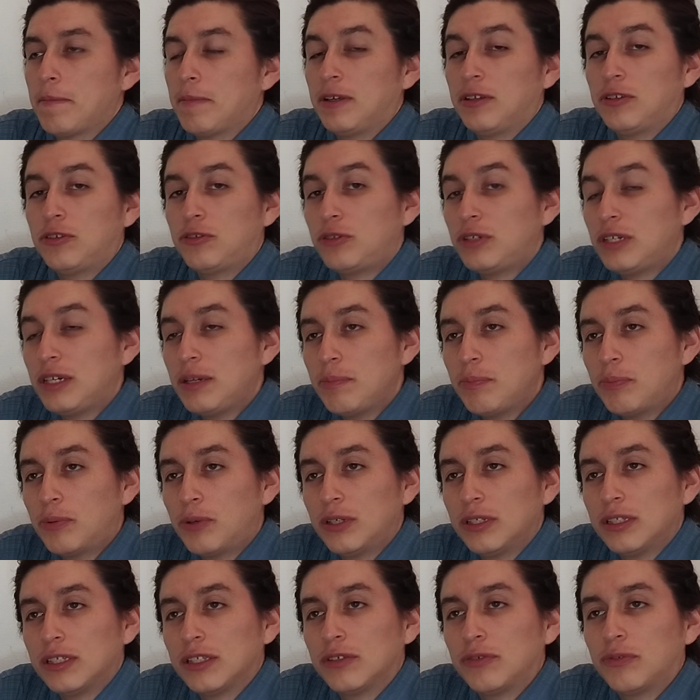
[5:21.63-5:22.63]
is really
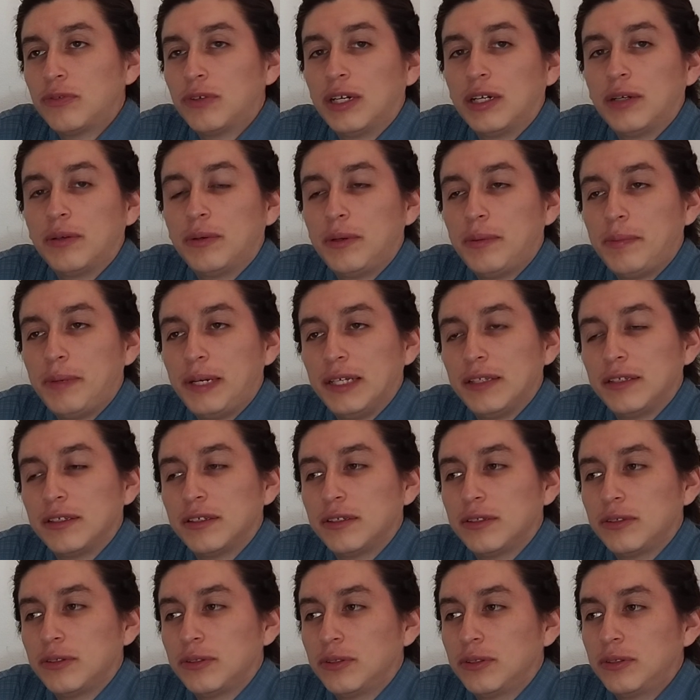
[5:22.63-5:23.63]
important for our body,
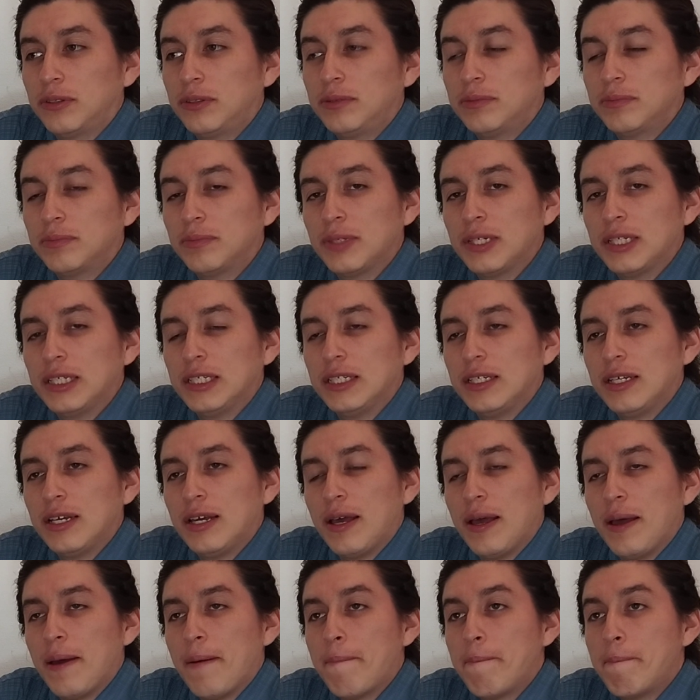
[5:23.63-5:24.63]

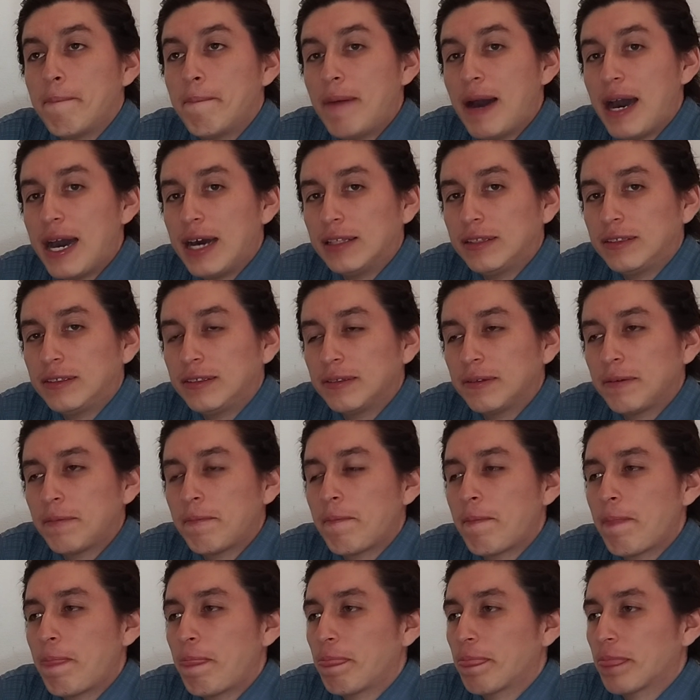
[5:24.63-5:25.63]
but
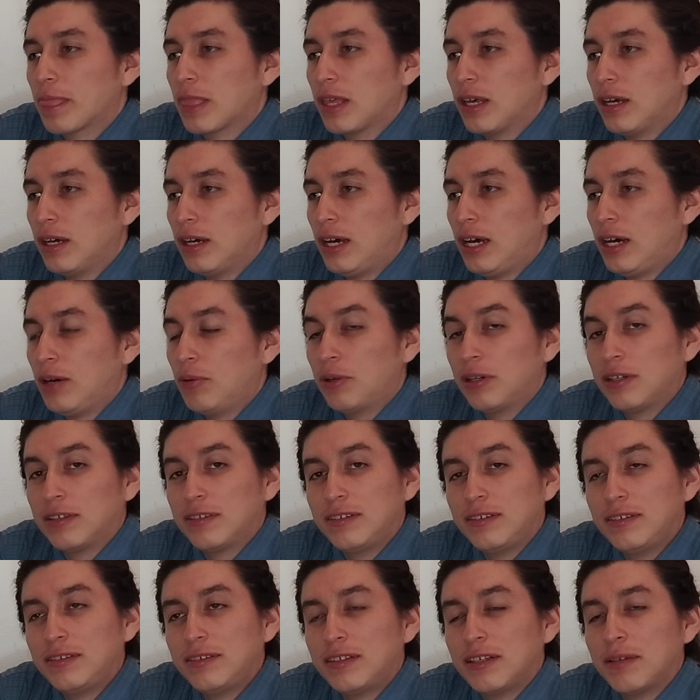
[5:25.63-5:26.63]
our
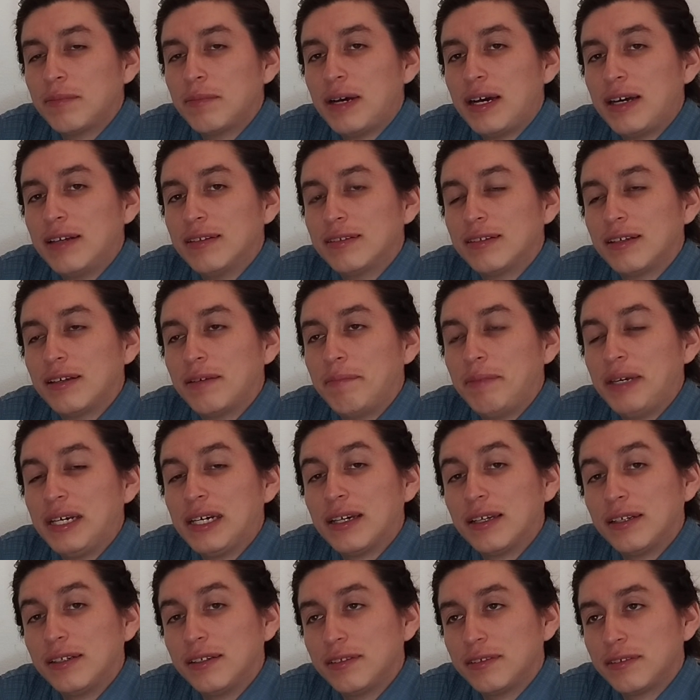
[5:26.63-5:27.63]
system has a
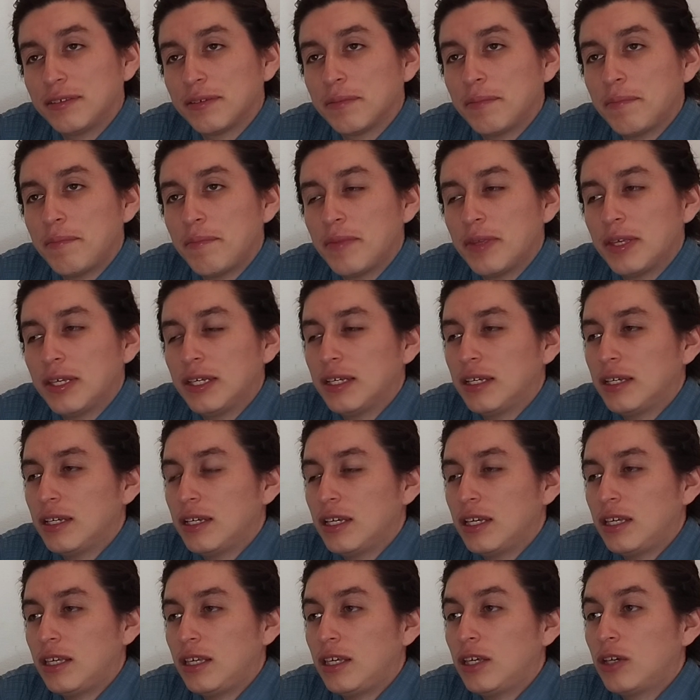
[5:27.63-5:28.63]
mechanism
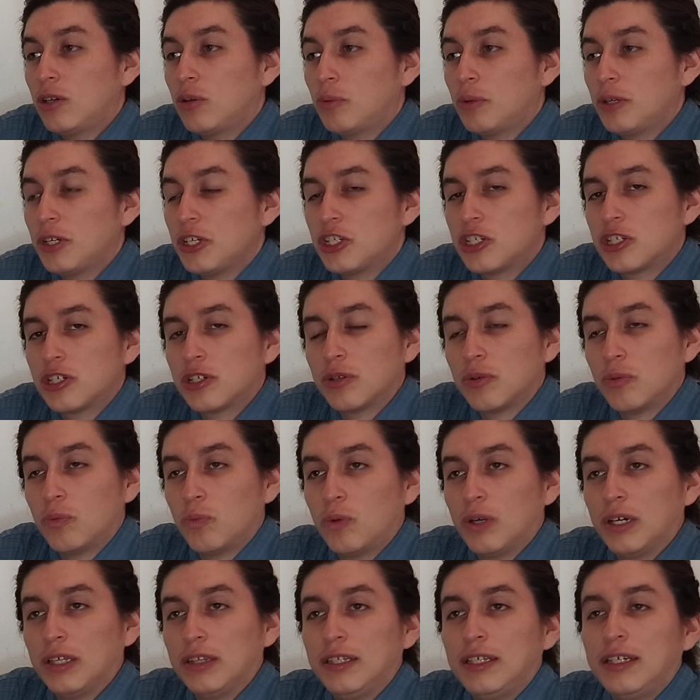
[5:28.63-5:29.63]
in which,
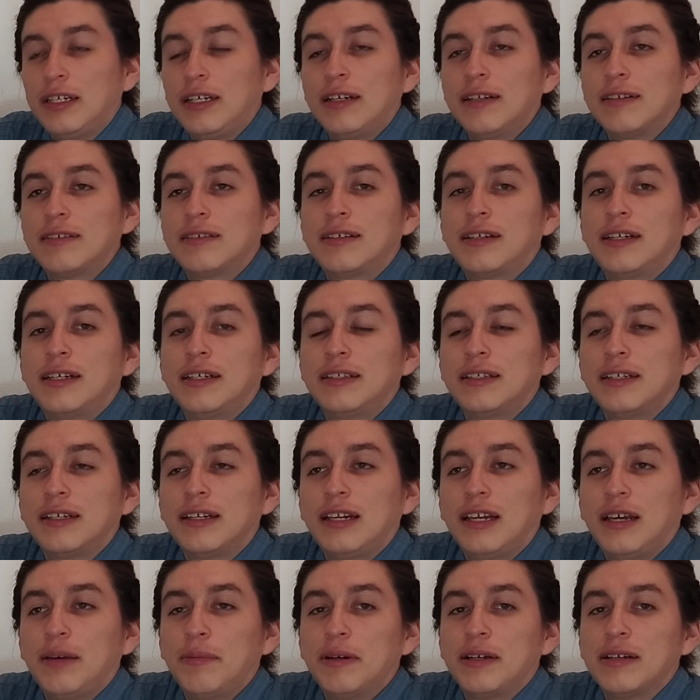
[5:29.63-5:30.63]
when there are certain
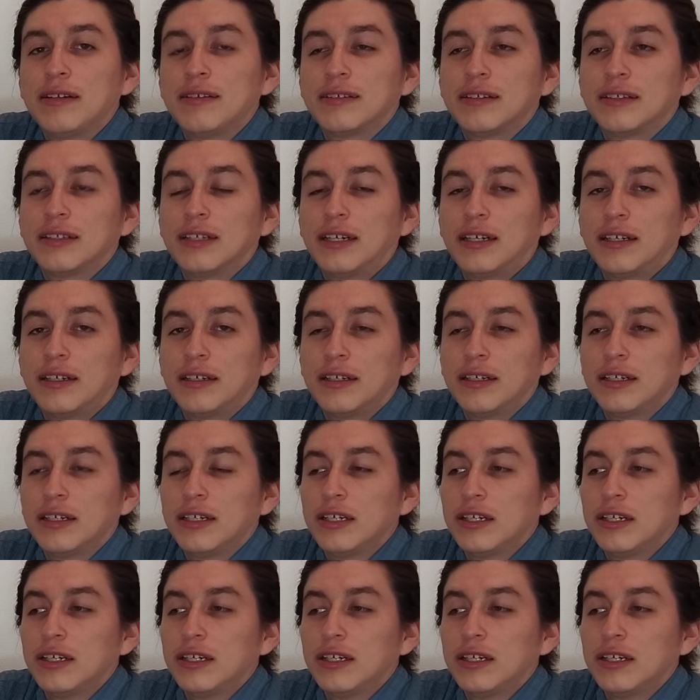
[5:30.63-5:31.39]
levels that are